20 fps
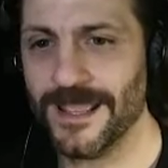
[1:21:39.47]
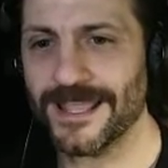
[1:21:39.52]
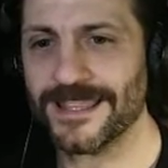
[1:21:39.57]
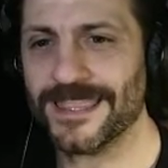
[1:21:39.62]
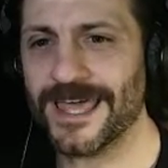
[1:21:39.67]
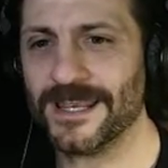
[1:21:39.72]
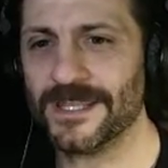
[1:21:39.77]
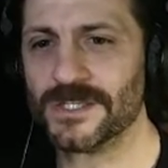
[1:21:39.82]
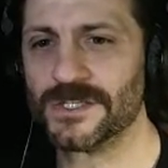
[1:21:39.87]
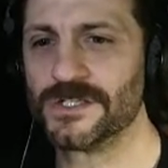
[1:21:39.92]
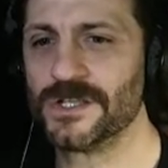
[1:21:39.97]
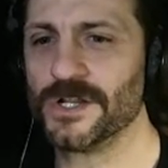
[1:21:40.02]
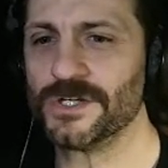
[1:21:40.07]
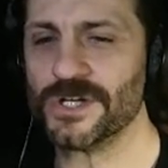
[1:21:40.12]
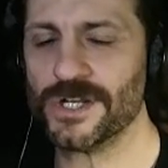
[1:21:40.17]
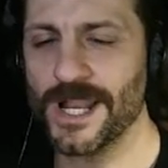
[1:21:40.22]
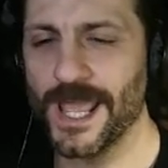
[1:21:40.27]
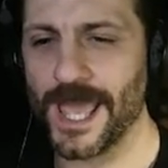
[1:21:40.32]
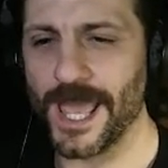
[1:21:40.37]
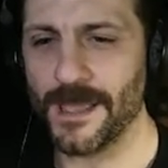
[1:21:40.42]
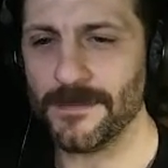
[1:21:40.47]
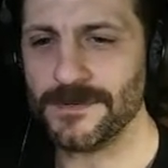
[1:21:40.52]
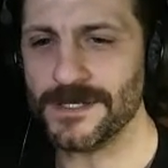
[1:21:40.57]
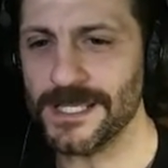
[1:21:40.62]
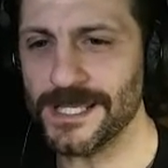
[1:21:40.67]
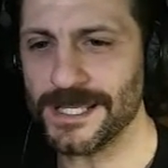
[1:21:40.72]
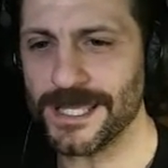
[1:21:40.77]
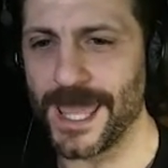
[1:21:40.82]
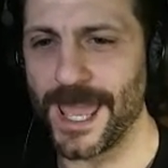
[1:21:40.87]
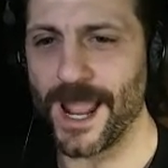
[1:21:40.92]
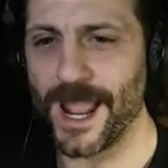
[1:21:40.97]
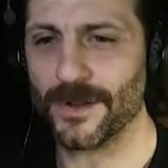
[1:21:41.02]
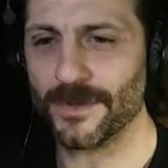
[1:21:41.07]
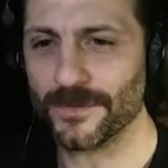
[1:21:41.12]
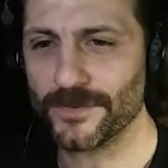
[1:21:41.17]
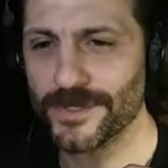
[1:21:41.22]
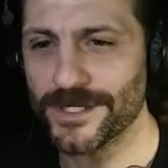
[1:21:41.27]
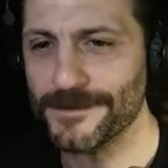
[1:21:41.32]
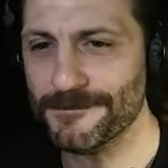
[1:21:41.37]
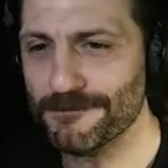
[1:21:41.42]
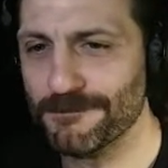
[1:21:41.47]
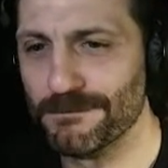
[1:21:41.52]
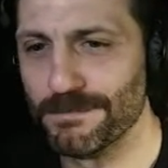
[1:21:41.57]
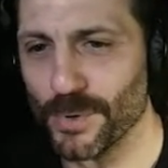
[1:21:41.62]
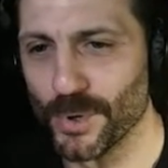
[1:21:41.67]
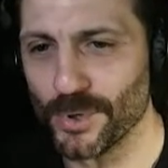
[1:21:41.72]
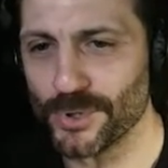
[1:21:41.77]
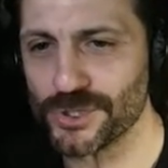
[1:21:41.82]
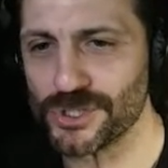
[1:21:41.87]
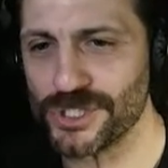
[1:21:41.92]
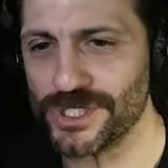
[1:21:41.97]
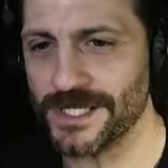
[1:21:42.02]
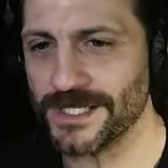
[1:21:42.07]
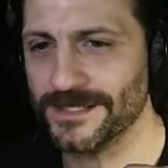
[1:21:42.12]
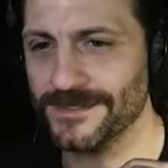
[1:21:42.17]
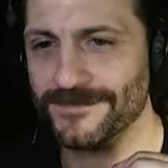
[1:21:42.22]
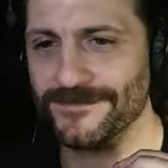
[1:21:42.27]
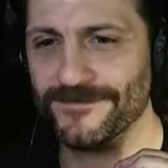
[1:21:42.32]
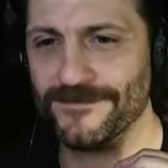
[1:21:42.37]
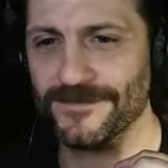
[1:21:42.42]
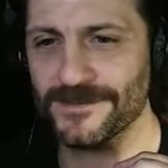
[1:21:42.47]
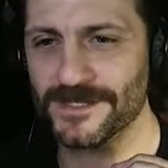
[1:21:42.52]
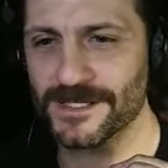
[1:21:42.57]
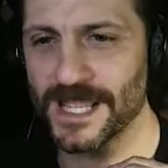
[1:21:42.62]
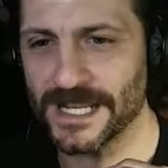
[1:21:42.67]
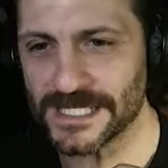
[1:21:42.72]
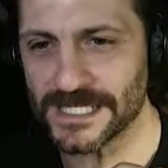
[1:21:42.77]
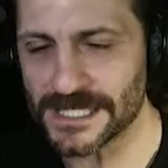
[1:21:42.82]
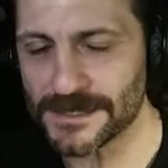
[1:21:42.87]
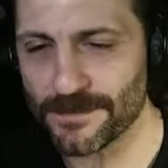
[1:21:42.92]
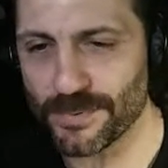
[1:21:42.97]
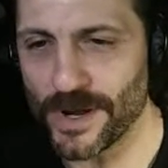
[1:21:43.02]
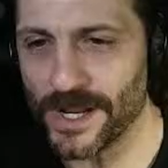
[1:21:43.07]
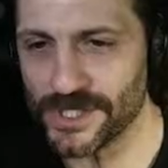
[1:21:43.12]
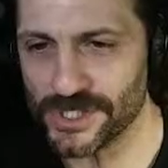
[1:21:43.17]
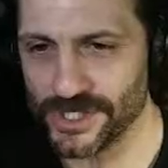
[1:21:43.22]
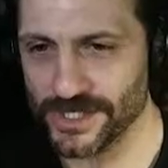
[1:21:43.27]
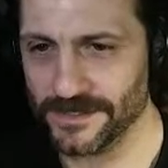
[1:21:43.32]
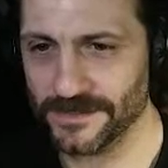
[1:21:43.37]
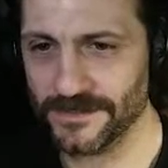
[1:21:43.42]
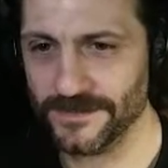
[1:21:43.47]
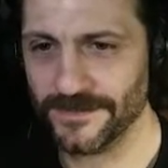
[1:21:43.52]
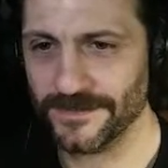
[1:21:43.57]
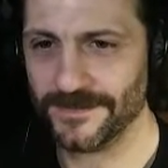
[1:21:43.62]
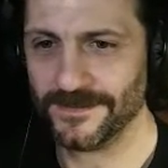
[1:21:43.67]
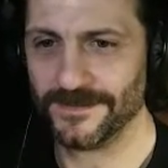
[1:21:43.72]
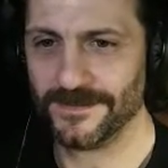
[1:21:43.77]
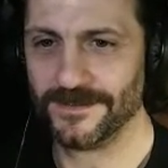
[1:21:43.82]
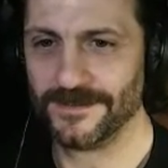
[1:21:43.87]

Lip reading: That is such an empty calorie bullshit expression.